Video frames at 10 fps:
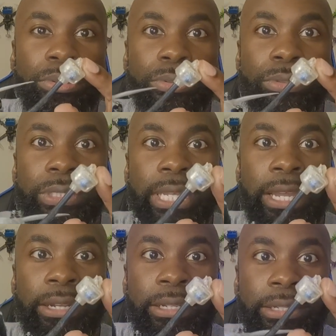Pros,
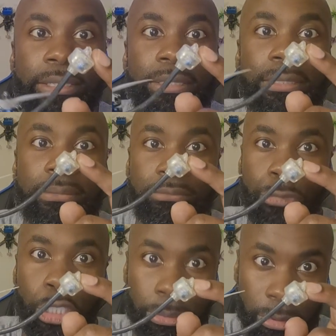and it is
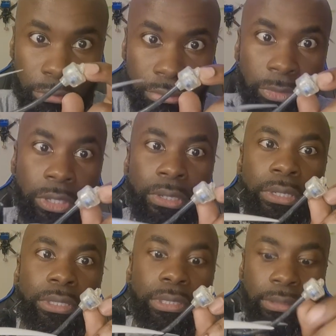cheaper.
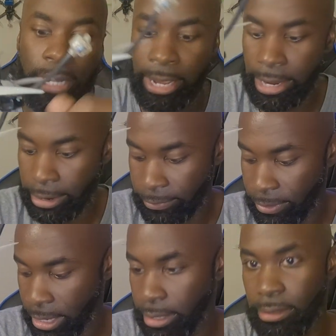So I
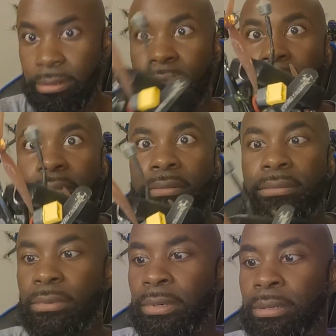have that
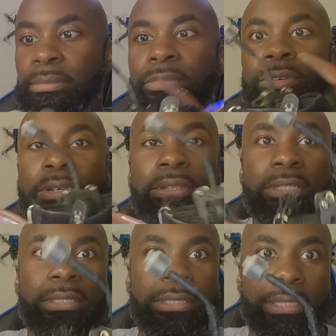on, well,
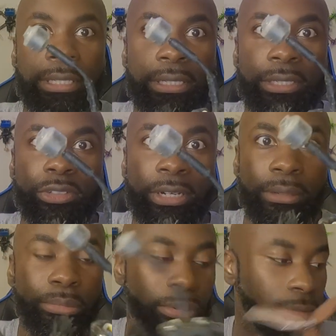this is the
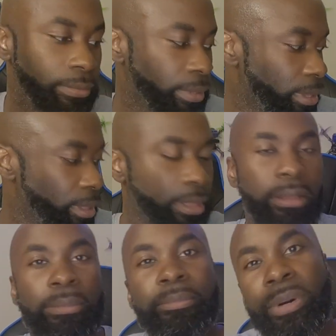Triumph Pro,
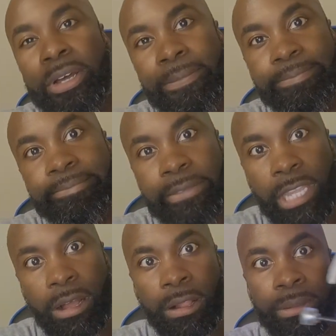but
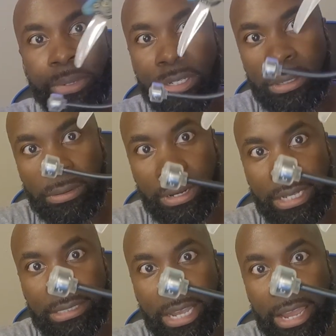all of my new
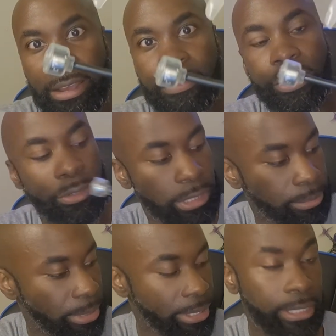quads, I have the
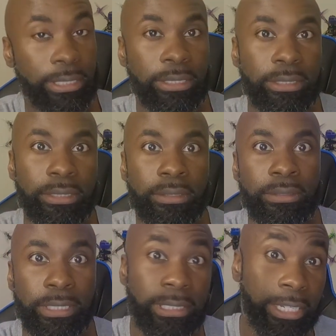OCP antennas
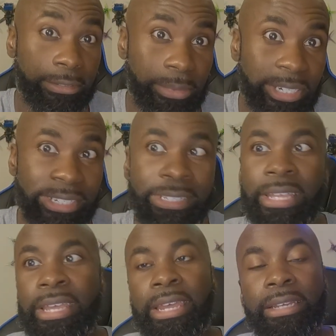on to save money
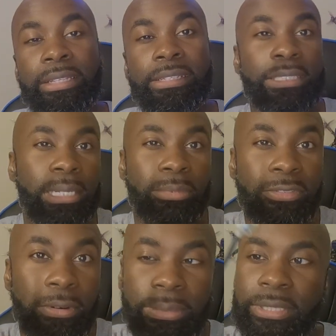and get the same
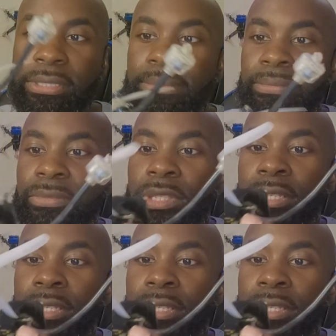performance.